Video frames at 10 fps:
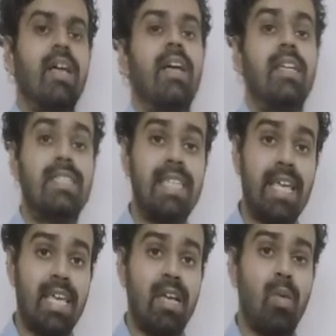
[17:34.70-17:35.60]

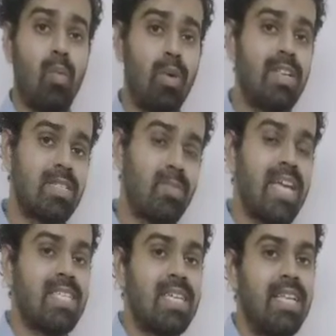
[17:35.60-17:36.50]
saying what is
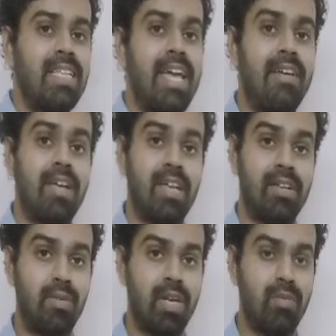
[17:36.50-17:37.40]
basically there in
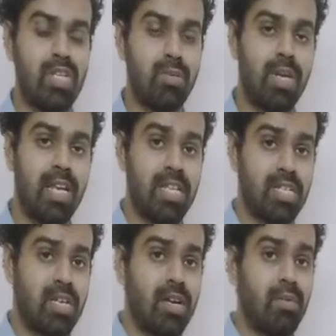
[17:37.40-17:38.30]
Greenwich Village.
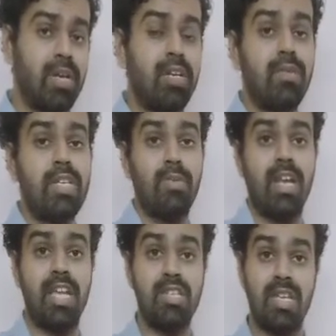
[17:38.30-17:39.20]
Greenwich
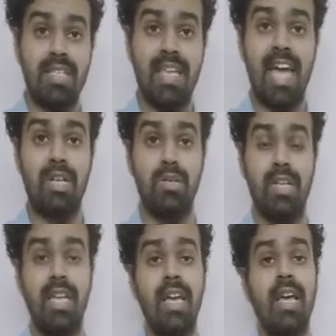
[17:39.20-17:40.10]
Village is
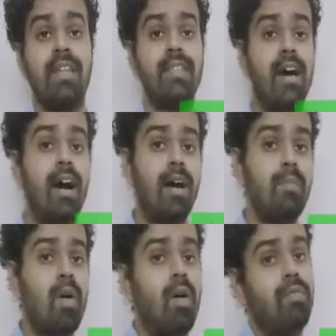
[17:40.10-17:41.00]
actually the hub
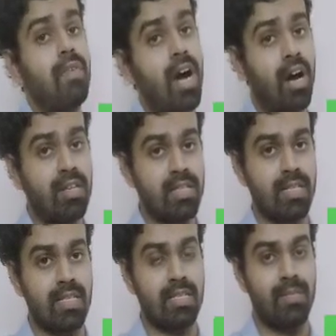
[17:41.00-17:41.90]
of
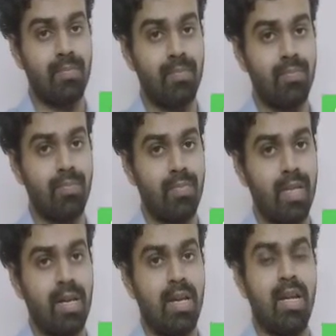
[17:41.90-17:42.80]
artists.
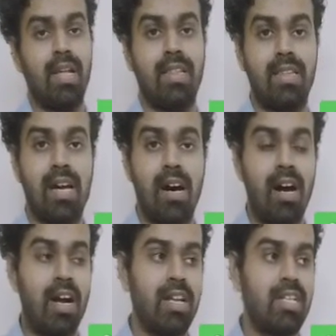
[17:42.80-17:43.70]
The
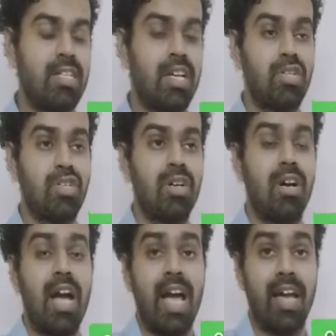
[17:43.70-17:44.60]
architecture
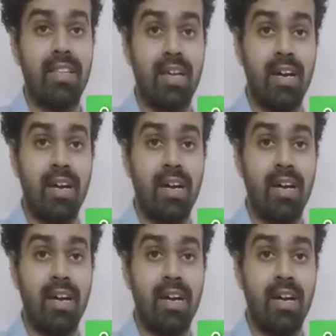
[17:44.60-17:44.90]
and the